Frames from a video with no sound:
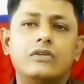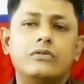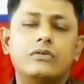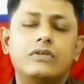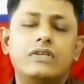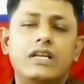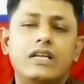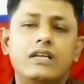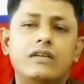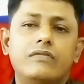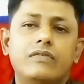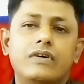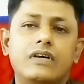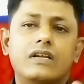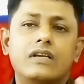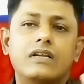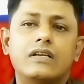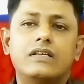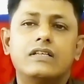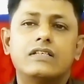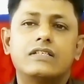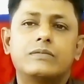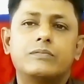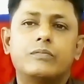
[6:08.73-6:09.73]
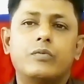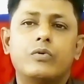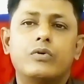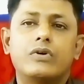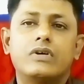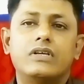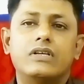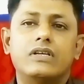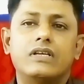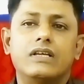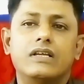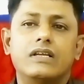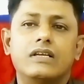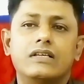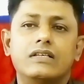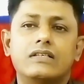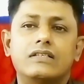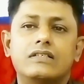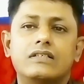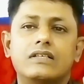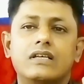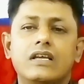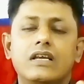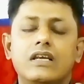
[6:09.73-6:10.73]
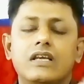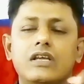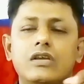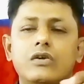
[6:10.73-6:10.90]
to deliver spoken English.